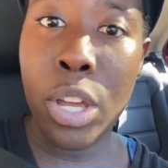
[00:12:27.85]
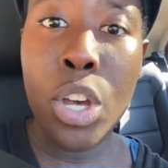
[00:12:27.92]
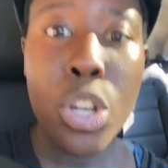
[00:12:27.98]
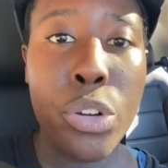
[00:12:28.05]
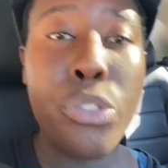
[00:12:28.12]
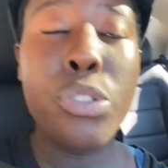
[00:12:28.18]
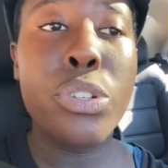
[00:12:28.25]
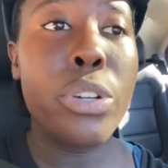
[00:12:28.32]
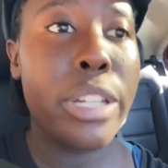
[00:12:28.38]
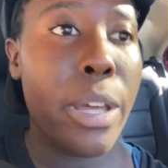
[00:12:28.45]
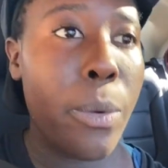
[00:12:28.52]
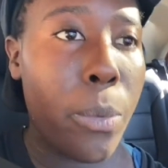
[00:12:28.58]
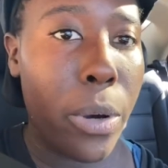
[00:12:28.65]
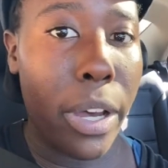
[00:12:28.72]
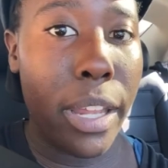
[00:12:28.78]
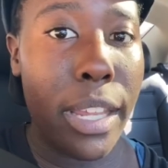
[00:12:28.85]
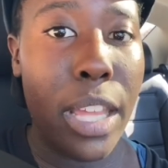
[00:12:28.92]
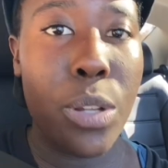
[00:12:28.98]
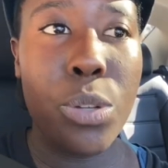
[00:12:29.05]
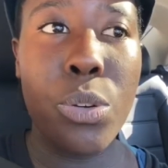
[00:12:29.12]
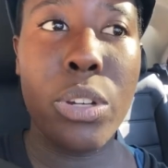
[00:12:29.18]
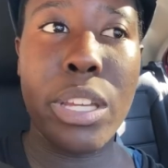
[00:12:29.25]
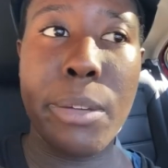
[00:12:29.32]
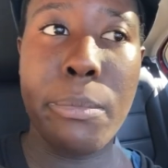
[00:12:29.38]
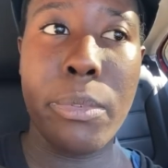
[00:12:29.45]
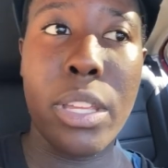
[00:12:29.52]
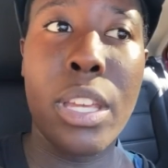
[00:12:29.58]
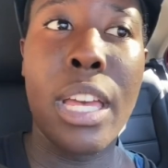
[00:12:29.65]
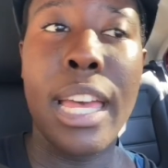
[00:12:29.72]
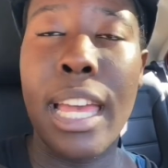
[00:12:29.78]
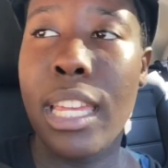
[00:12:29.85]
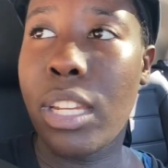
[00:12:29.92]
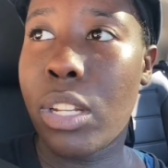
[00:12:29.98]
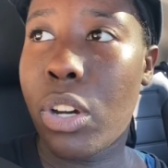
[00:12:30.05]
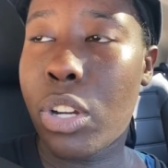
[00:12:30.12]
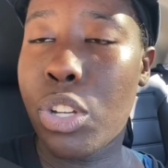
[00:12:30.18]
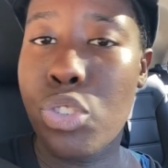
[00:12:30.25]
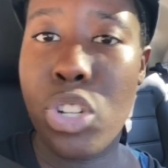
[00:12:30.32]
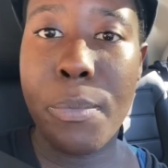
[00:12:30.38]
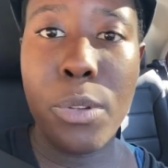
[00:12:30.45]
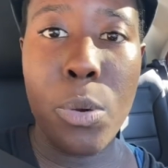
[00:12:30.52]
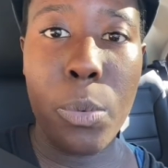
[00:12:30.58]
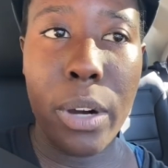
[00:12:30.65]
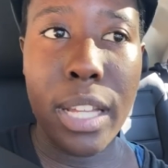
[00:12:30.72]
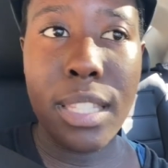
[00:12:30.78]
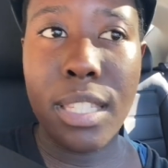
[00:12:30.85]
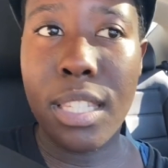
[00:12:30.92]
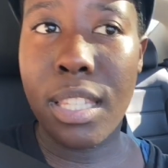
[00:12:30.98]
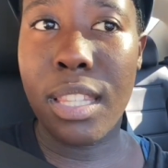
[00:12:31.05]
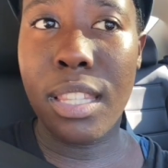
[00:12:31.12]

who's good at what, and who can, contribute what to,